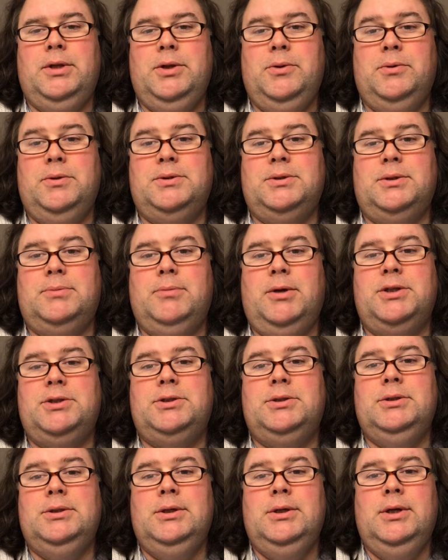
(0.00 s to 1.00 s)
It was a
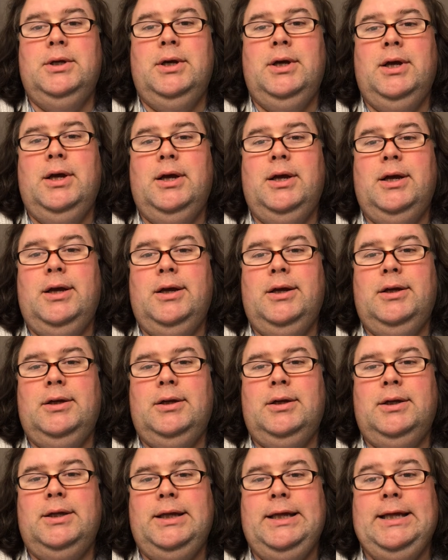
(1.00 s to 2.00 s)
much
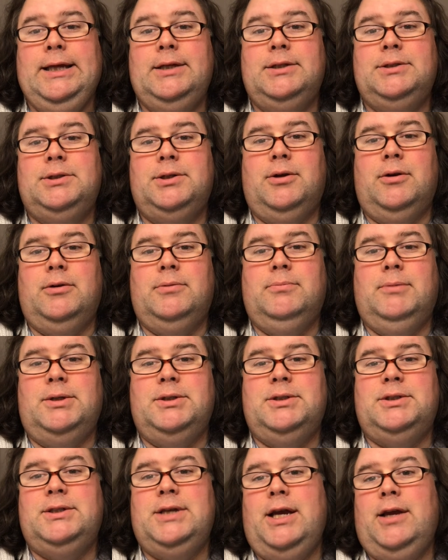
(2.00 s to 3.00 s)
easier, much
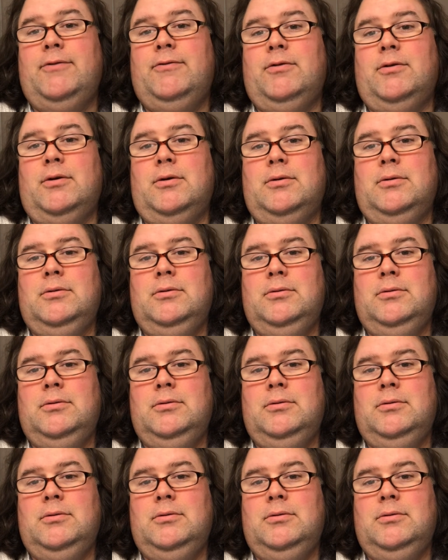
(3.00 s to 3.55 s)
safer